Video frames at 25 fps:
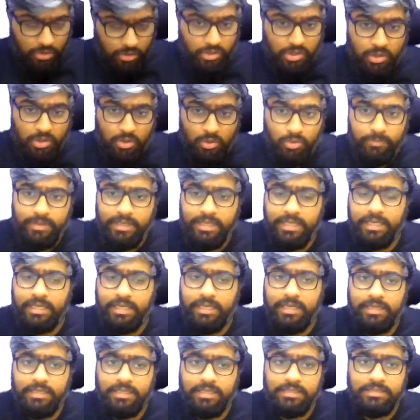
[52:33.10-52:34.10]
Globally,
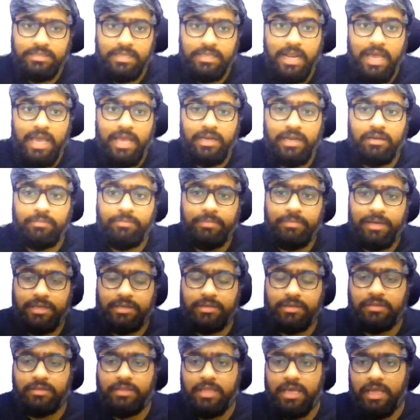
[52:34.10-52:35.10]
it is ranked
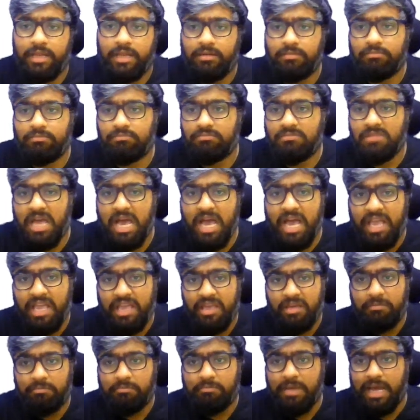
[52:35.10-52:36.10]
better than
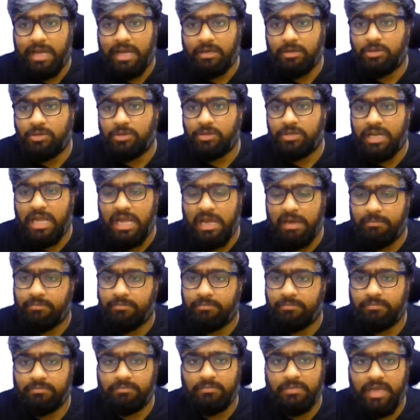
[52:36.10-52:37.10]
IIM Bangalore,
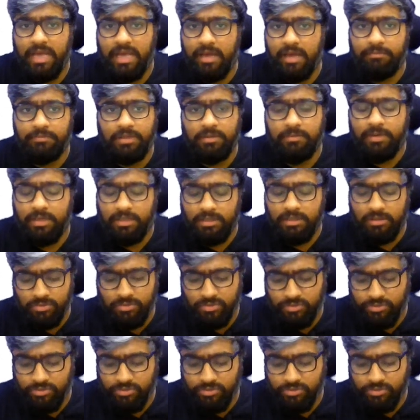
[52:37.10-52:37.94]
IIM Ahmedabad.